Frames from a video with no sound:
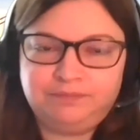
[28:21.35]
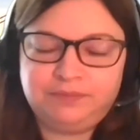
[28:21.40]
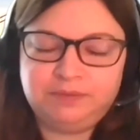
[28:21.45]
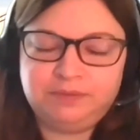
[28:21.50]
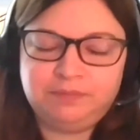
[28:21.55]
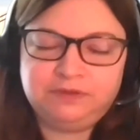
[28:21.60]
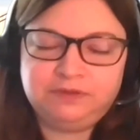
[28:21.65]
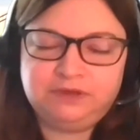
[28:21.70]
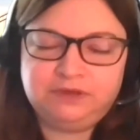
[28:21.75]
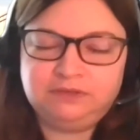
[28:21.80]

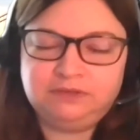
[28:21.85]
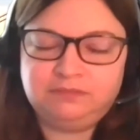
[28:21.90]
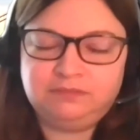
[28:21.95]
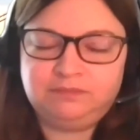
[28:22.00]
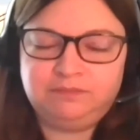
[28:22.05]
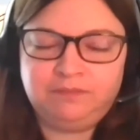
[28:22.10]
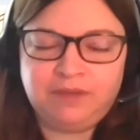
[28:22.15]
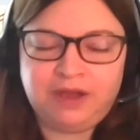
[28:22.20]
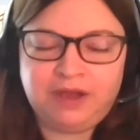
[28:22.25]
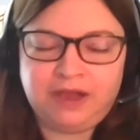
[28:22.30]
people need
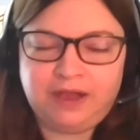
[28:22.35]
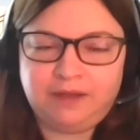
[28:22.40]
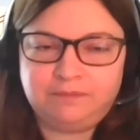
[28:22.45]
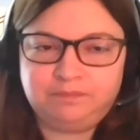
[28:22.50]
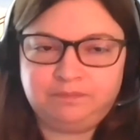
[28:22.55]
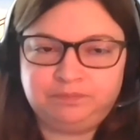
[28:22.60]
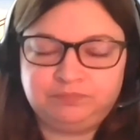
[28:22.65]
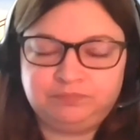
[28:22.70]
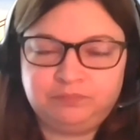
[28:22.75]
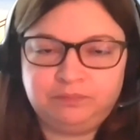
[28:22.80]

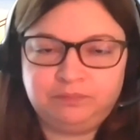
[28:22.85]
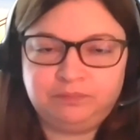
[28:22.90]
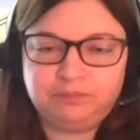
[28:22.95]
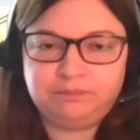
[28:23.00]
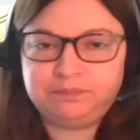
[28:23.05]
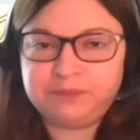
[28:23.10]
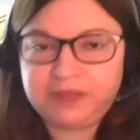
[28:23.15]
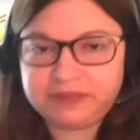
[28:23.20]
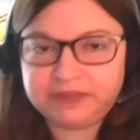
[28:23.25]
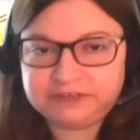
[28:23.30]

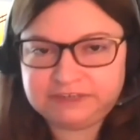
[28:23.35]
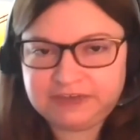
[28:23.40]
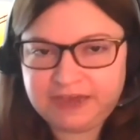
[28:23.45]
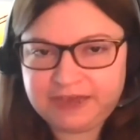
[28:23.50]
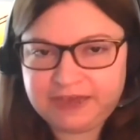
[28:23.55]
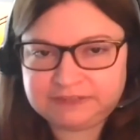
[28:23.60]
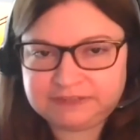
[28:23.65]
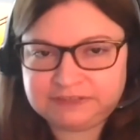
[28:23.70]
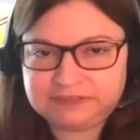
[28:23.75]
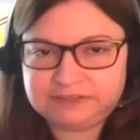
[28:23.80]
blood
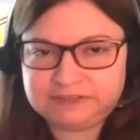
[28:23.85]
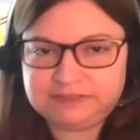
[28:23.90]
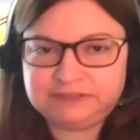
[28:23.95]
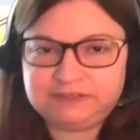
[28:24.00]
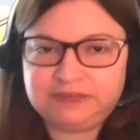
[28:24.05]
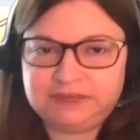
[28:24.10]
tests